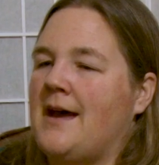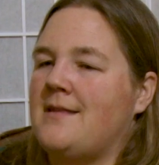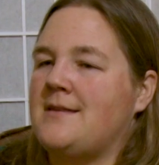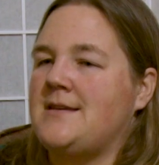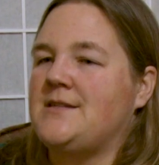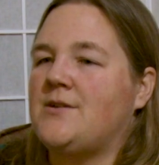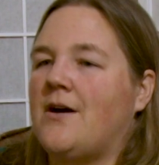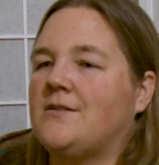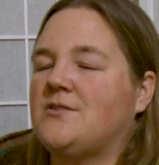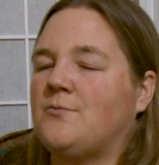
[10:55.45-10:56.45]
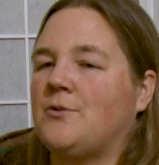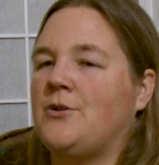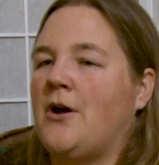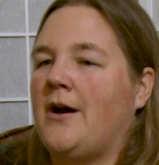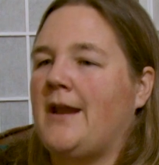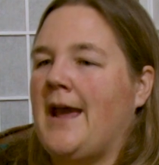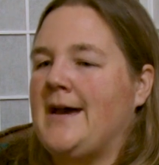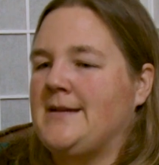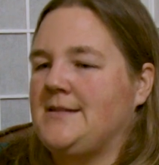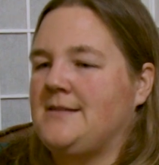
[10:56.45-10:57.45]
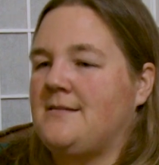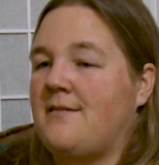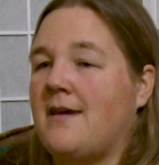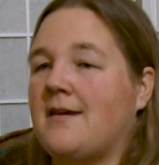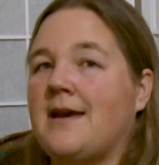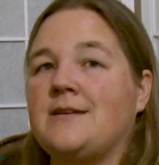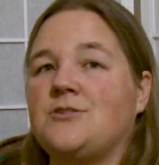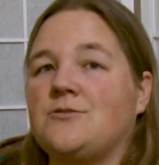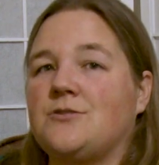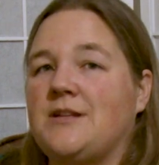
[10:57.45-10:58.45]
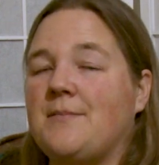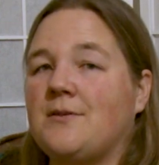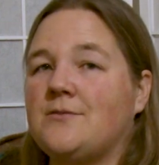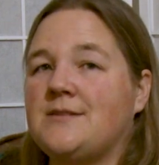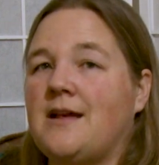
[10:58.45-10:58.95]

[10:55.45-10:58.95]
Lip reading: that the stalks were not as thick as your typical